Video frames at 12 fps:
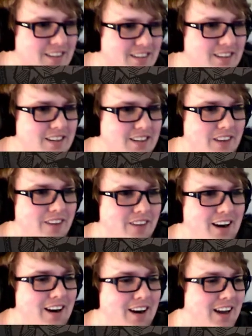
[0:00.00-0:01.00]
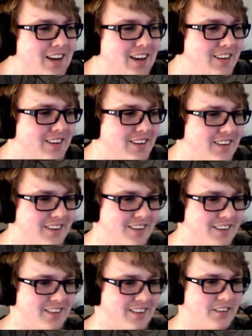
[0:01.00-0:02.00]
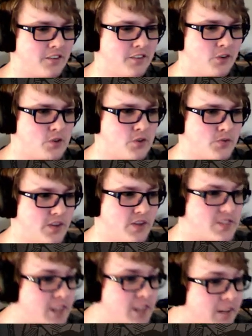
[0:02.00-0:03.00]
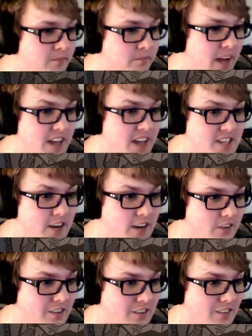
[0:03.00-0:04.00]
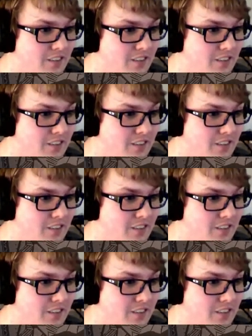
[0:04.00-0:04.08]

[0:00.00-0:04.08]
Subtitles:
Come on! Lose 15 max health?